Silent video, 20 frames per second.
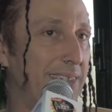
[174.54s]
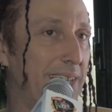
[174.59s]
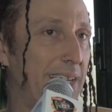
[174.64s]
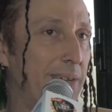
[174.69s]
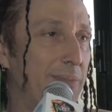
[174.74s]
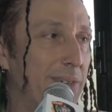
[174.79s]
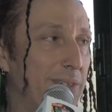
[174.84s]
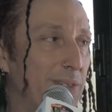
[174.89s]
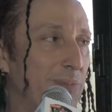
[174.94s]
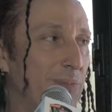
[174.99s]

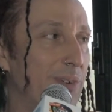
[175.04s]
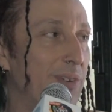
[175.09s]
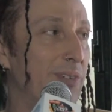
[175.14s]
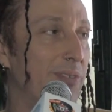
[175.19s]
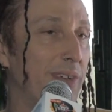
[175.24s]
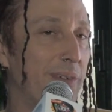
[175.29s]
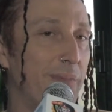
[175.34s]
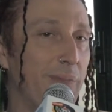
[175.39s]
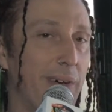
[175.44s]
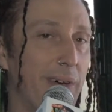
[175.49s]
keep us
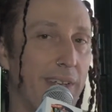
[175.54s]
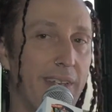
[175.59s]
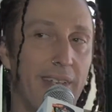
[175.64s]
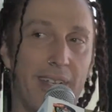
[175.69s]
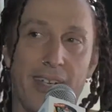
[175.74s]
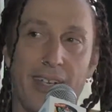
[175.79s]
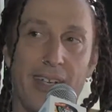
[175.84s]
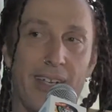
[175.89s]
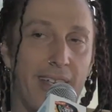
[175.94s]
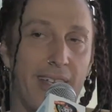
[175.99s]
moving, but
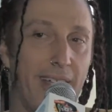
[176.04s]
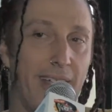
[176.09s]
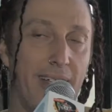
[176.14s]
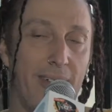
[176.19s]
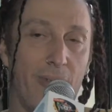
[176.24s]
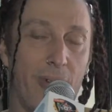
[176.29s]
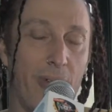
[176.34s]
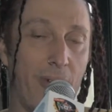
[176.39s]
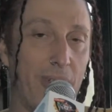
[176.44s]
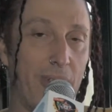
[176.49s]

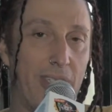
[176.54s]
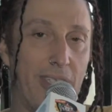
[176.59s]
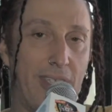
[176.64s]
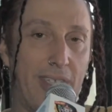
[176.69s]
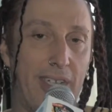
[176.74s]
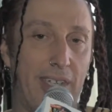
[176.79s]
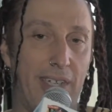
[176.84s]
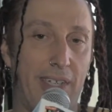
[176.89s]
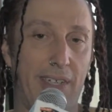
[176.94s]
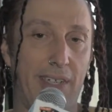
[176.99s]
we would
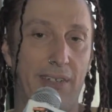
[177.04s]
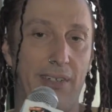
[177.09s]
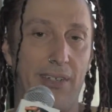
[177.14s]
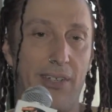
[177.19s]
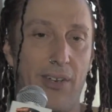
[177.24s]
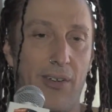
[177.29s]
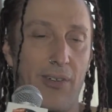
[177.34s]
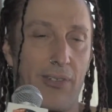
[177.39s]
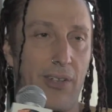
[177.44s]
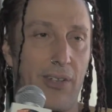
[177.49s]
see,
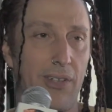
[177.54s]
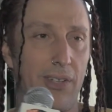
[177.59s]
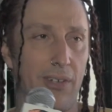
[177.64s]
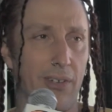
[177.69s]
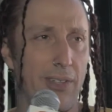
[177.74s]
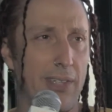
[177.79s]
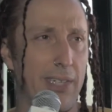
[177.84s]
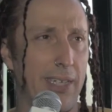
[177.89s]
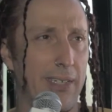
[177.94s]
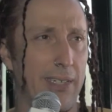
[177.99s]
you know, the
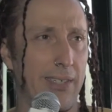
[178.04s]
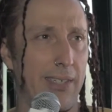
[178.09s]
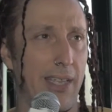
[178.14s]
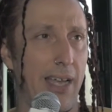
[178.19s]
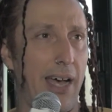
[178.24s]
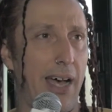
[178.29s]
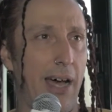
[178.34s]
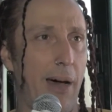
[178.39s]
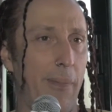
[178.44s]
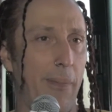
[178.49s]
little things
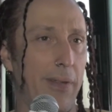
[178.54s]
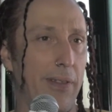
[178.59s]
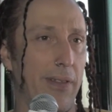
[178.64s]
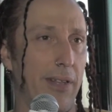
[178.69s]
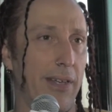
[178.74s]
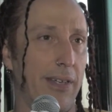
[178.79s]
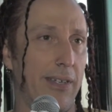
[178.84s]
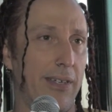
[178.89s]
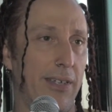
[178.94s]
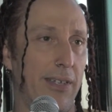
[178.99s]
that happen.
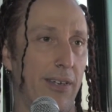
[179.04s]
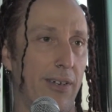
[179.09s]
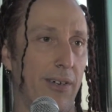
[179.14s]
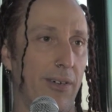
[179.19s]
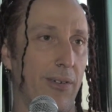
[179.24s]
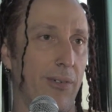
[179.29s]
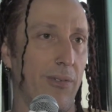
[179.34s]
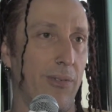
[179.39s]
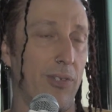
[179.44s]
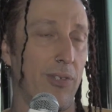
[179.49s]
Like, you
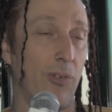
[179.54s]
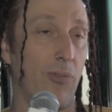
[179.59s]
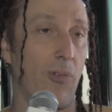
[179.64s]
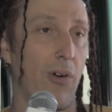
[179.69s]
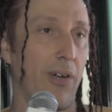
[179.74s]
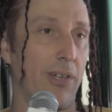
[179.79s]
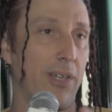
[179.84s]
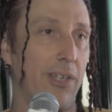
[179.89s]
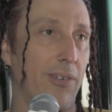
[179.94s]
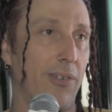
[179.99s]
know, you
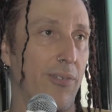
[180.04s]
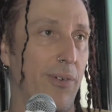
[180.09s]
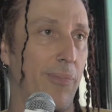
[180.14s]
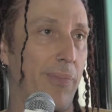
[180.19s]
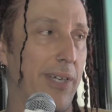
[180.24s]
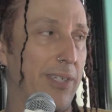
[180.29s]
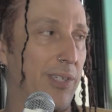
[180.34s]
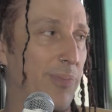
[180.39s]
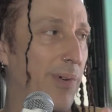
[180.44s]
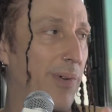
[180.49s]
walk into a
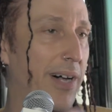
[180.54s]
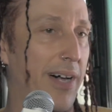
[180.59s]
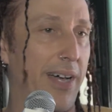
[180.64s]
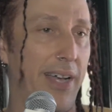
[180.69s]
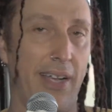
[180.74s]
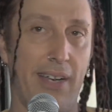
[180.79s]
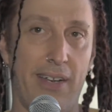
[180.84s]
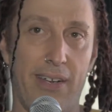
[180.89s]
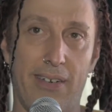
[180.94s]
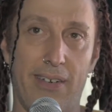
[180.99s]
Best Buy
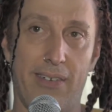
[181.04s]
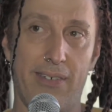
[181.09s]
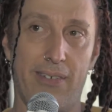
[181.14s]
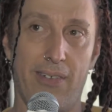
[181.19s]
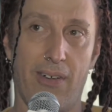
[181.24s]
and